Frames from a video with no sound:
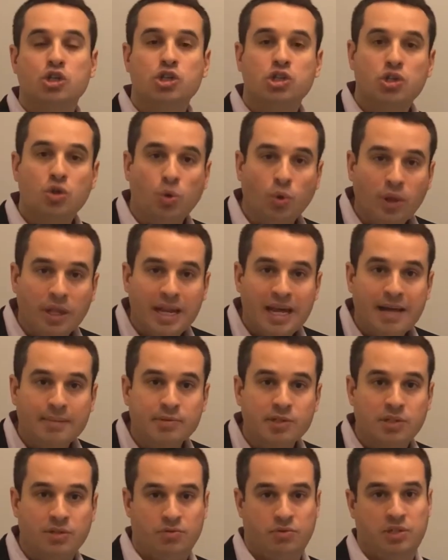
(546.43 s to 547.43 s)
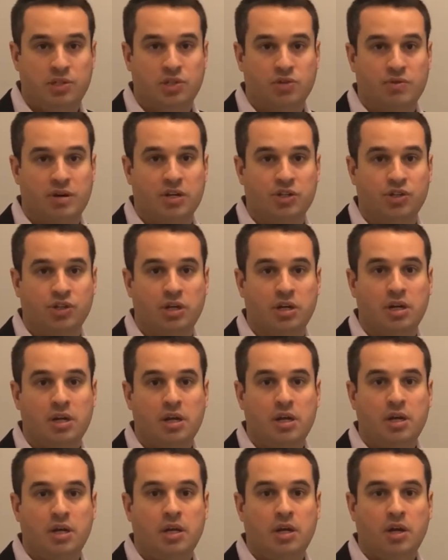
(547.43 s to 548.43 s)
Sole and absolute discretion
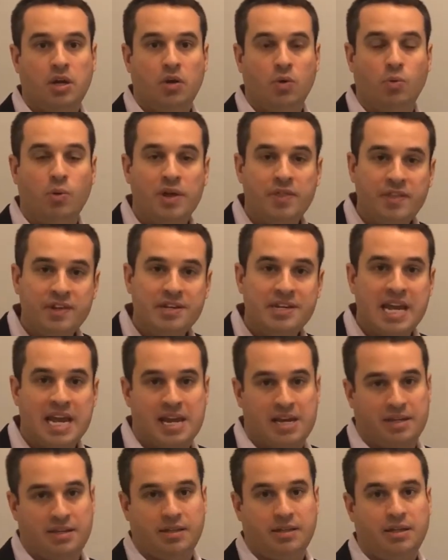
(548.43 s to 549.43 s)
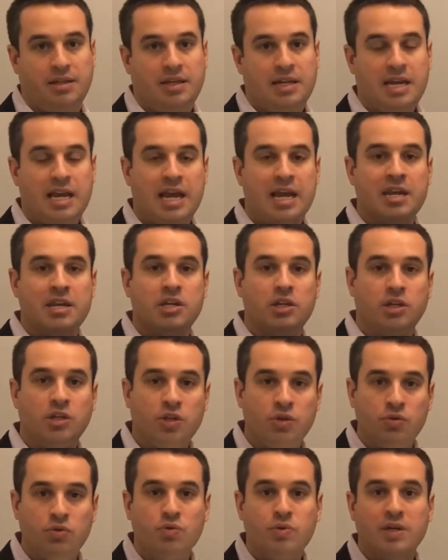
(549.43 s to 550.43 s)
with a date, and
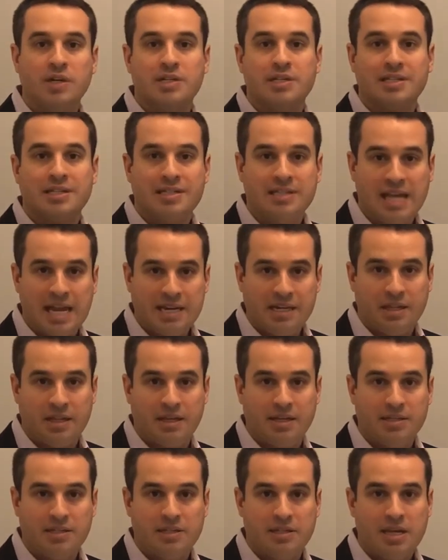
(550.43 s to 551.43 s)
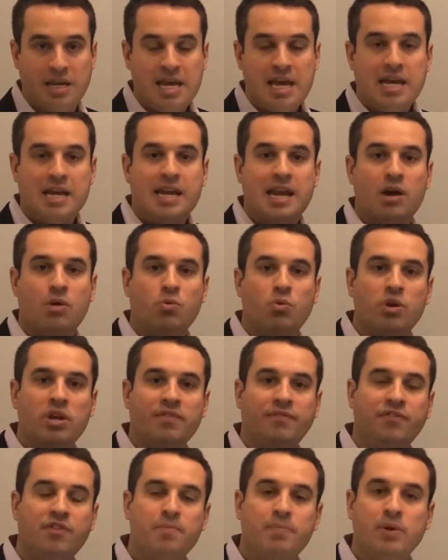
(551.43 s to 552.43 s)
you signed this. Now, what
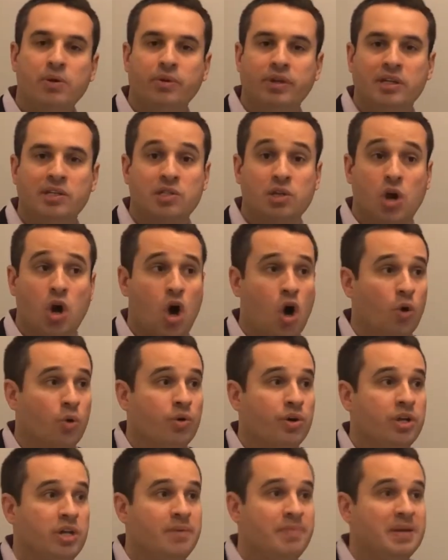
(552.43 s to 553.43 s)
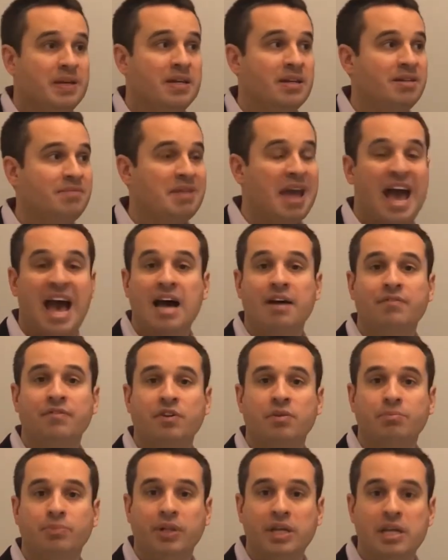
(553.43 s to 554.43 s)
if the building's already been half
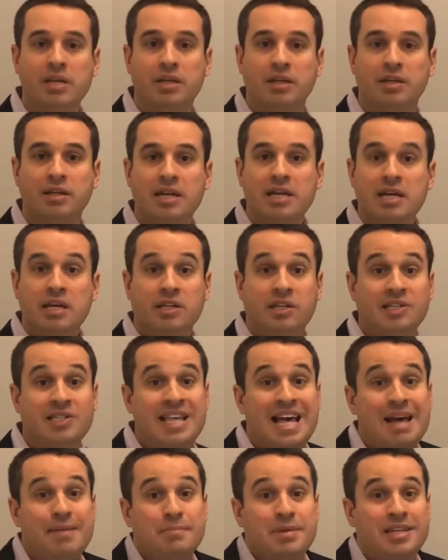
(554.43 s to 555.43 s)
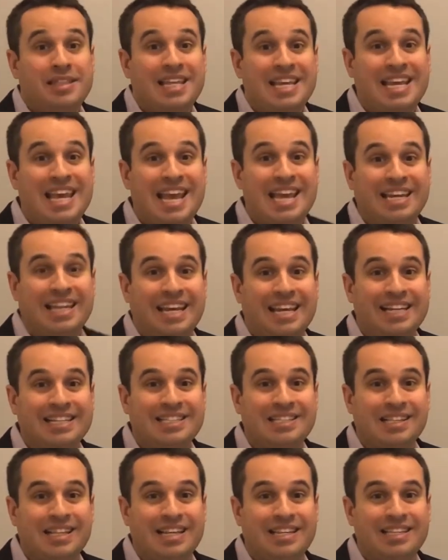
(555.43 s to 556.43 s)
completed? Does that mean they can't
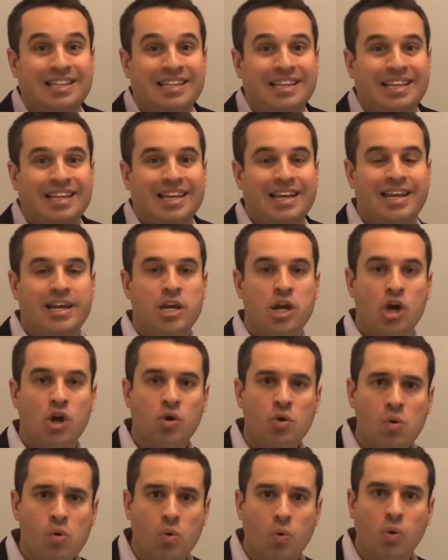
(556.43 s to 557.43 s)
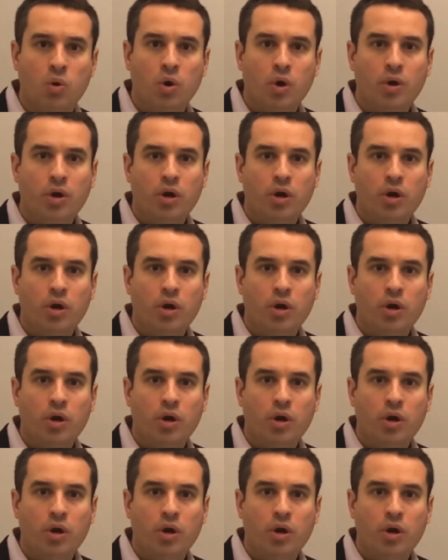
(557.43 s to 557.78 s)
cancel it? No.